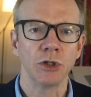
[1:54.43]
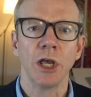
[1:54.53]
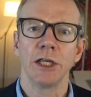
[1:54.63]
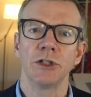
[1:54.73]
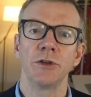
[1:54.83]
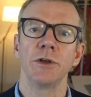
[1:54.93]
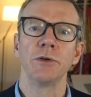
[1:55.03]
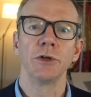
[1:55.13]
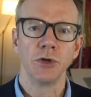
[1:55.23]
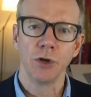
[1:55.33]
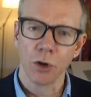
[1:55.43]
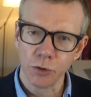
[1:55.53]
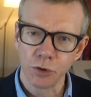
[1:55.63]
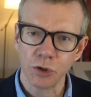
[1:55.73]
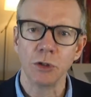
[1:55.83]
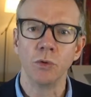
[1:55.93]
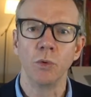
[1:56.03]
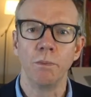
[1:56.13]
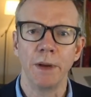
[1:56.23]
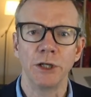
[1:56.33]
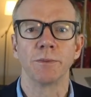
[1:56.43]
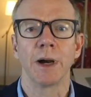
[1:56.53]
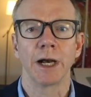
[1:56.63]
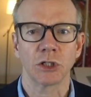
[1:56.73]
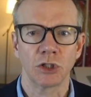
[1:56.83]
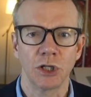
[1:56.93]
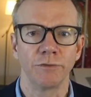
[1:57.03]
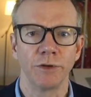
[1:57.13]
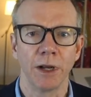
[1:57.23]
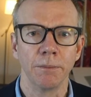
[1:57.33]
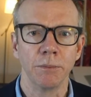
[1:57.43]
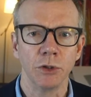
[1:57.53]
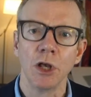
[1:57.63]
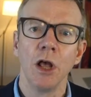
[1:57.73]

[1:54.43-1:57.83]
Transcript: is that there is no single benchmark set of numbers